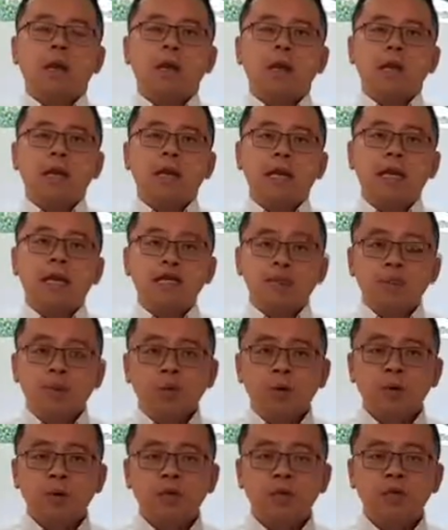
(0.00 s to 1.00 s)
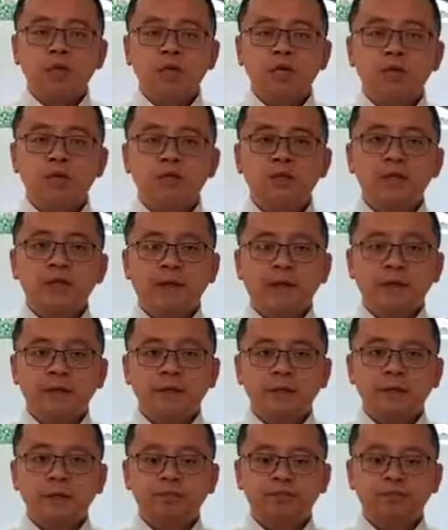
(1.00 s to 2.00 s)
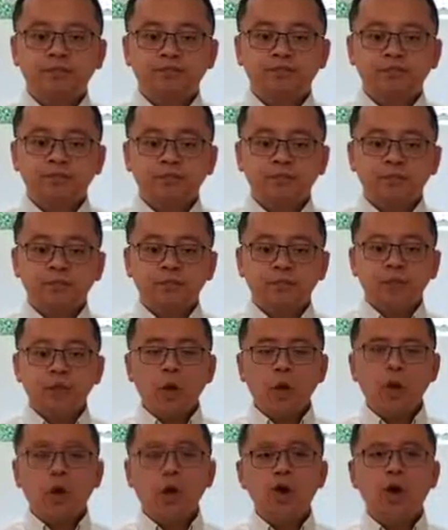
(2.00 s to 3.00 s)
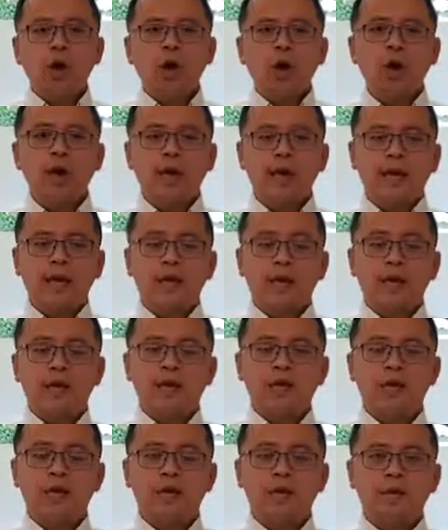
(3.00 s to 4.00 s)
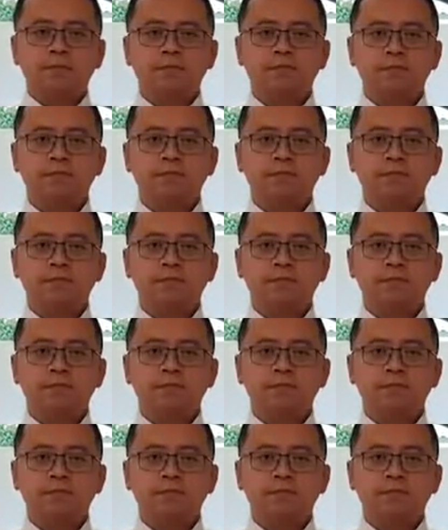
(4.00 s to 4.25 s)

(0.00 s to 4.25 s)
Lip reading: It is important to understand what your obligations are